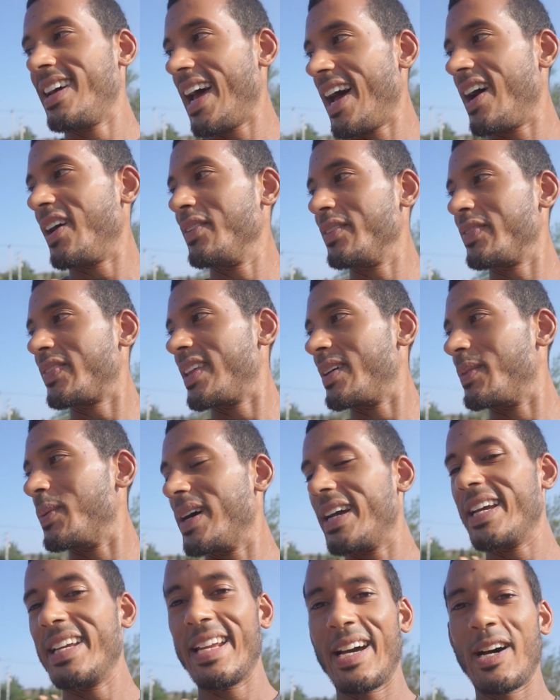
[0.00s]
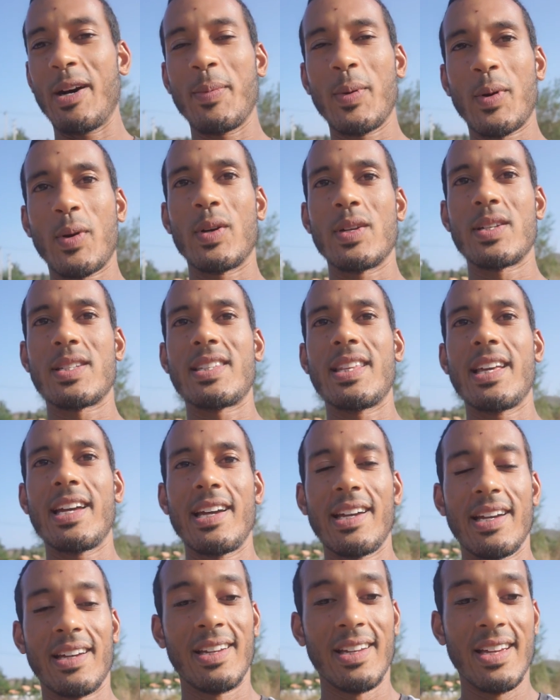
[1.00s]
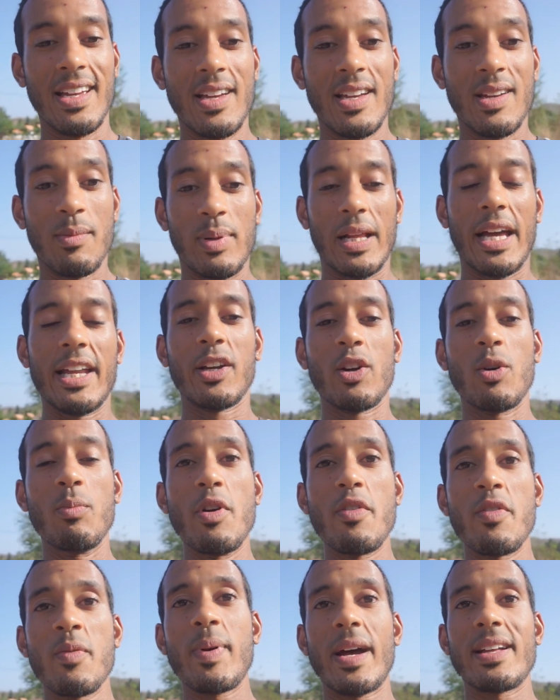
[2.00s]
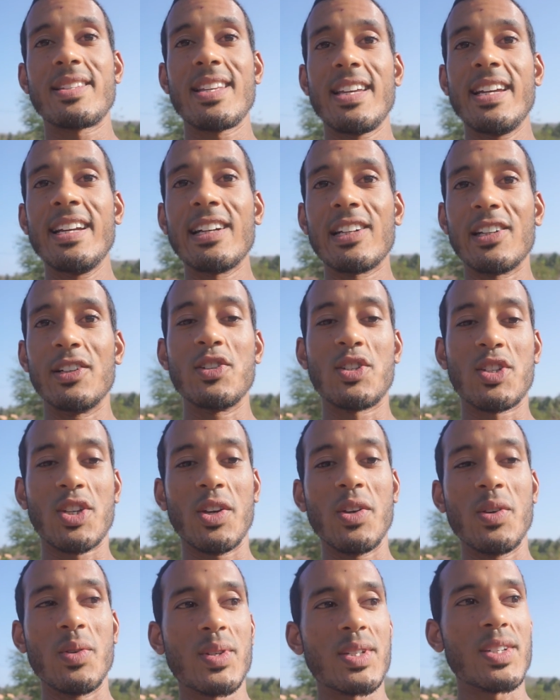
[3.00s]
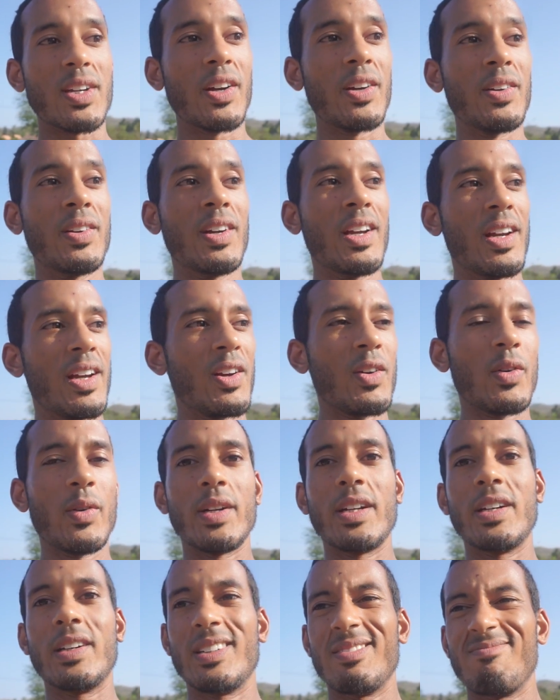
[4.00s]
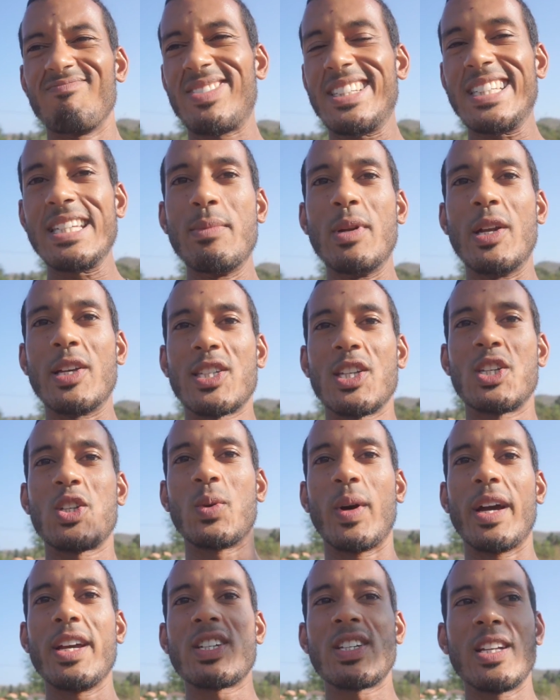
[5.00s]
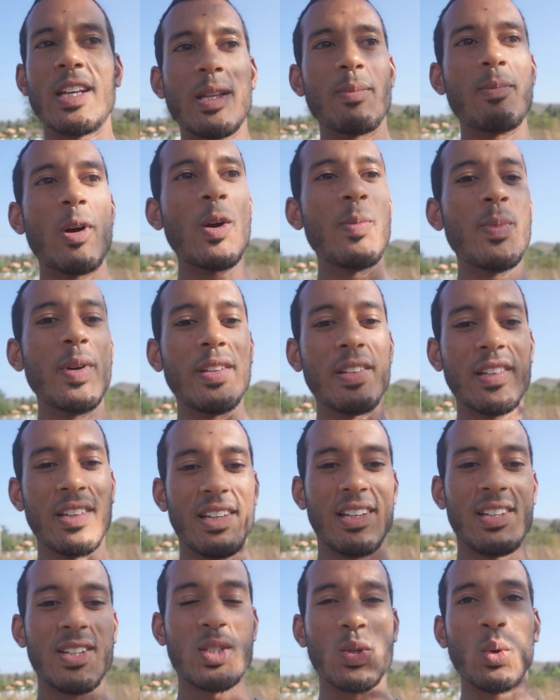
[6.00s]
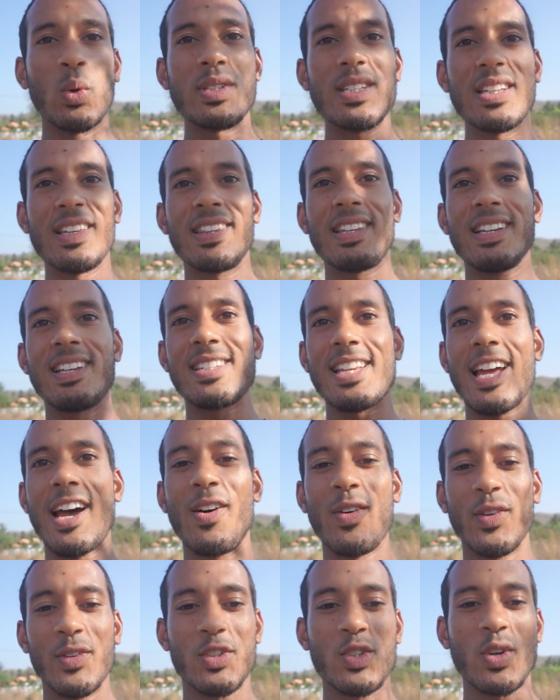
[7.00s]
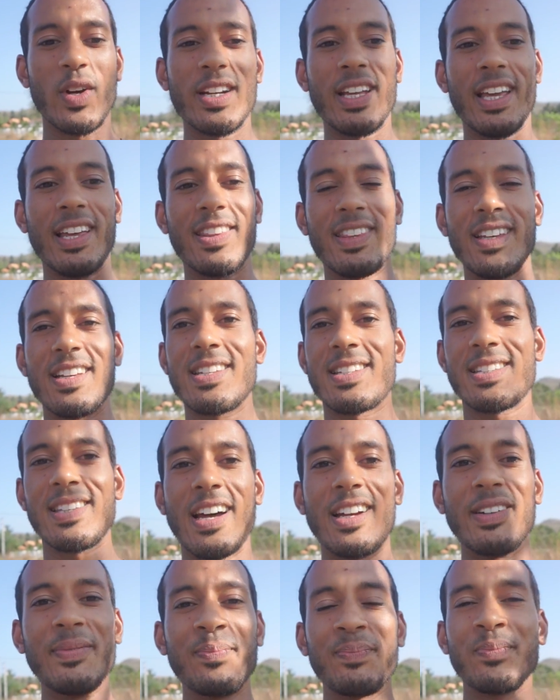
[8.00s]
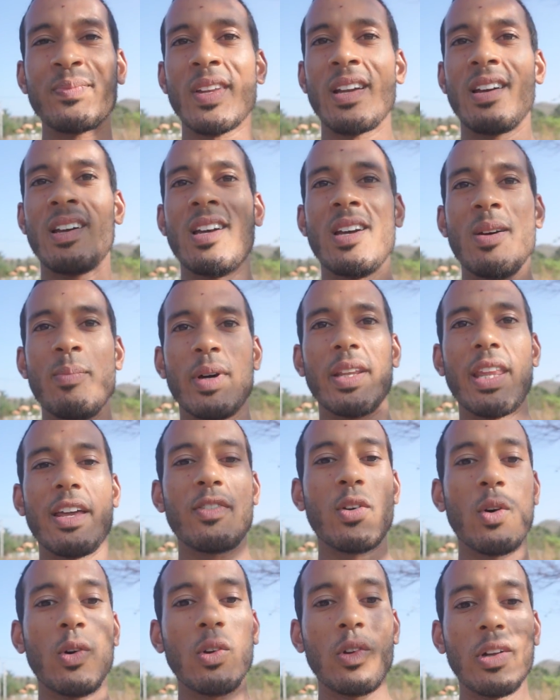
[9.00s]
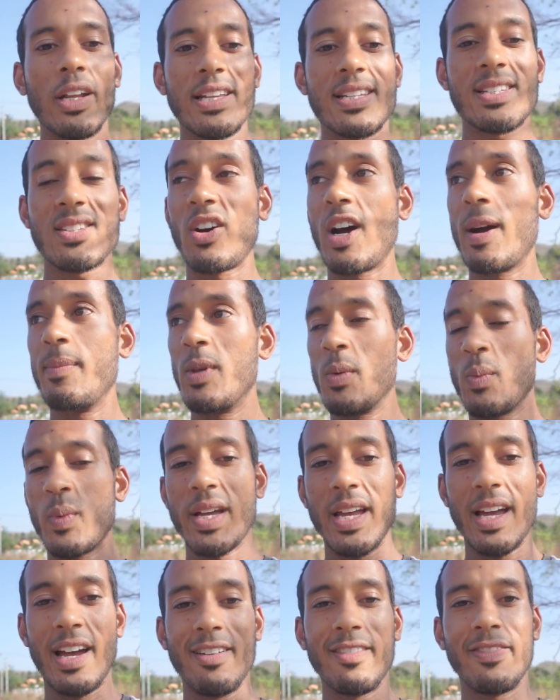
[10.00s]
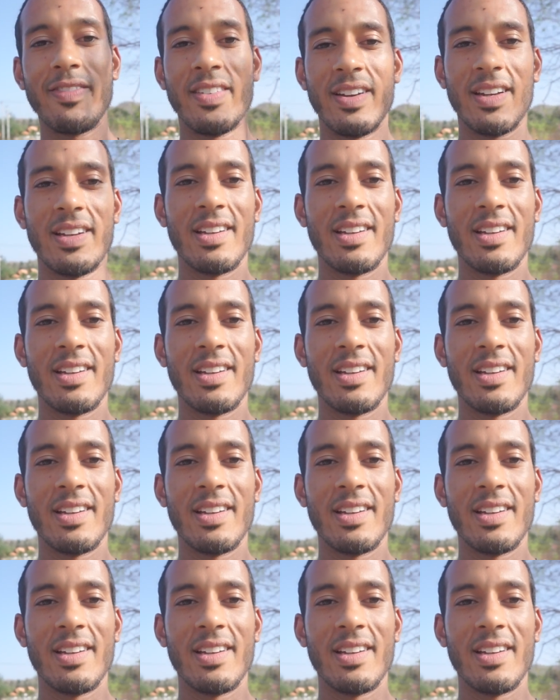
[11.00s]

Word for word: out of their way now, because they're planning on moving back to England too. So we're in a similar situation at the moment, sorting things out and trying to get things done, but they've got a lot less time than we have.